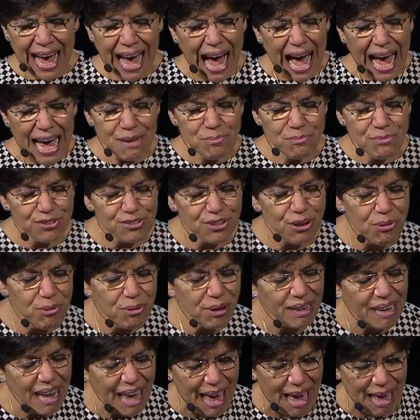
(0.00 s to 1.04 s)
I'm so
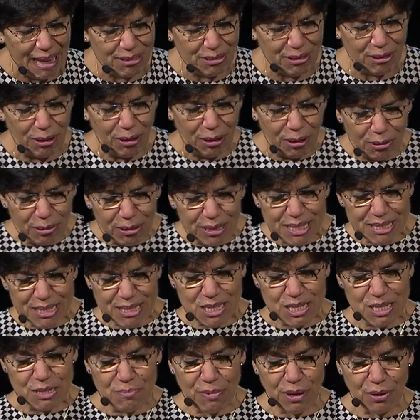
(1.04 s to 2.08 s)
glad the Holy
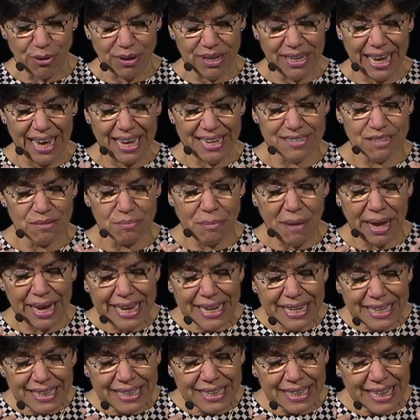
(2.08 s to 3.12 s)
Spirit has
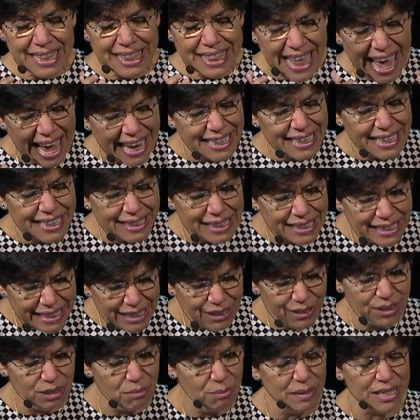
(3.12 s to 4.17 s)
made that
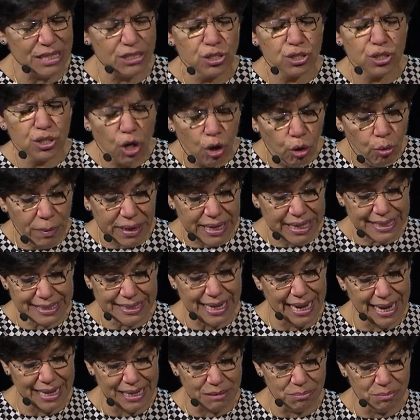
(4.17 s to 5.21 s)
clear to me so many
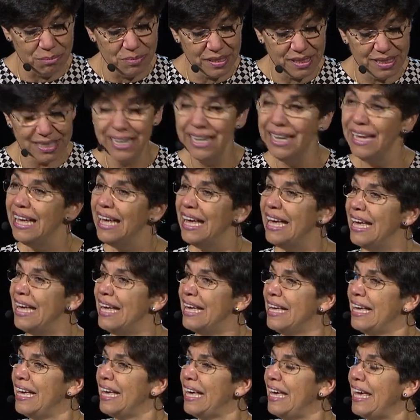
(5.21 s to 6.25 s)
times.
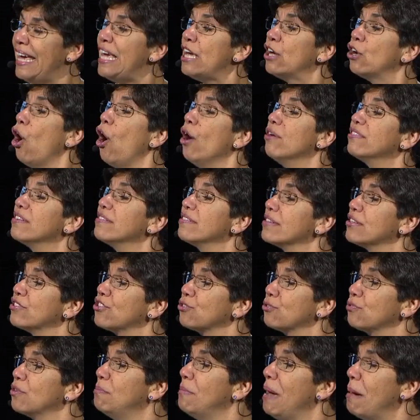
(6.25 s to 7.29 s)
He causes us
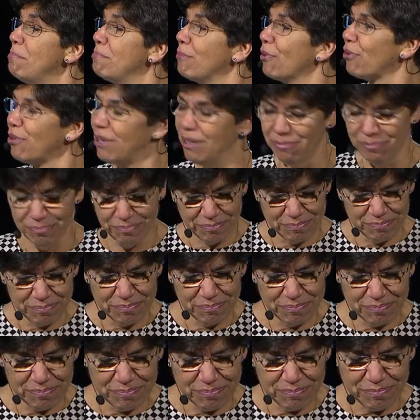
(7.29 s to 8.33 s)
to remember.
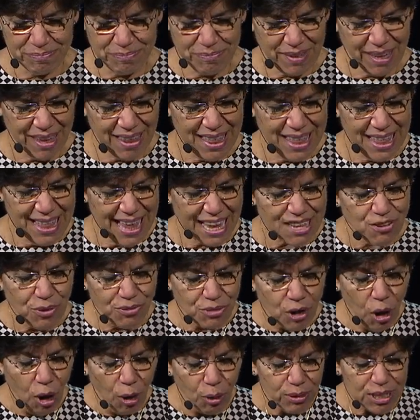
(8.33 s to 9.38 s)
That's what
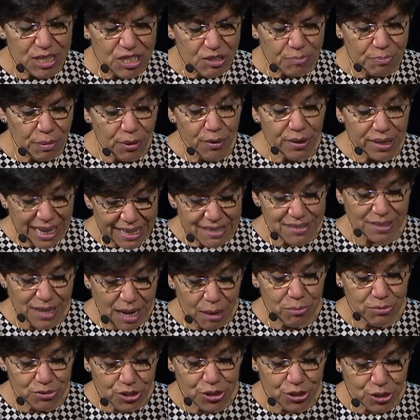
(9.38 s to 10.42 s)
the Holy Spirit has
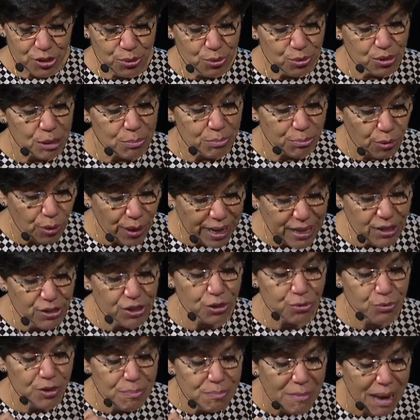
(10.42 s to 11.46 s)
come to do, to bring
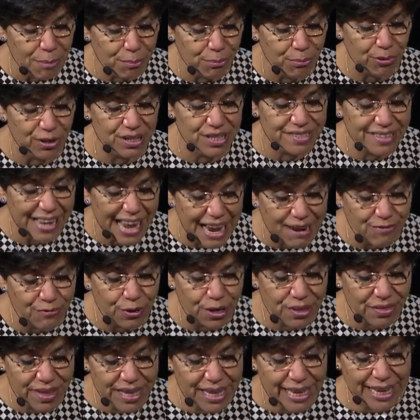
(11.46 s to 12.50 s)
to remembrance
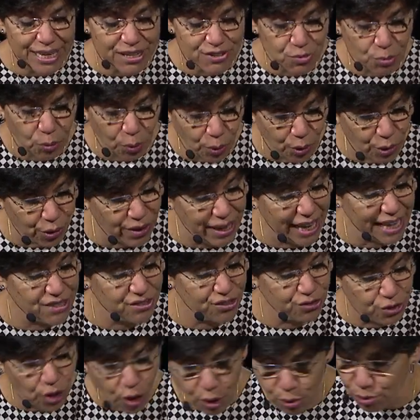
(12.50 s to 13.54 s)
everything His Word
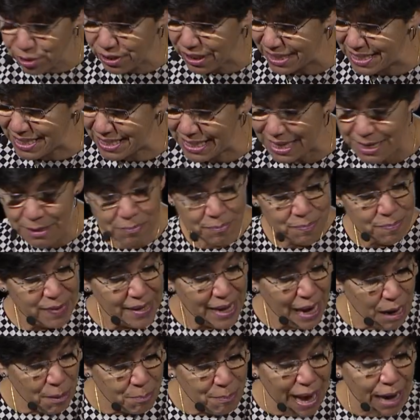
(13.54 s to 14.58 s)
has told us
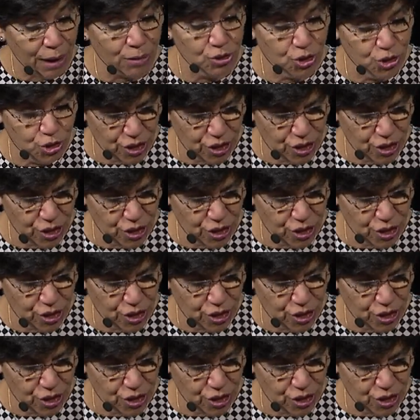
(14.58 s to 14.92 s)
about